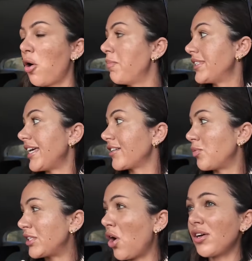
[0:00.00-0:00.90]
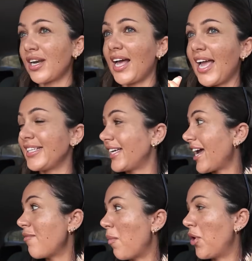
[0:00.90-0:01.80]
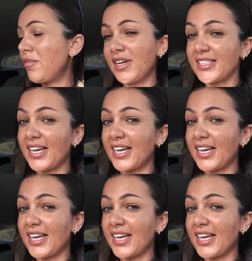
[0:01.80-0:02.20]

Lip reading: composite because we started at like 8 AM appointment.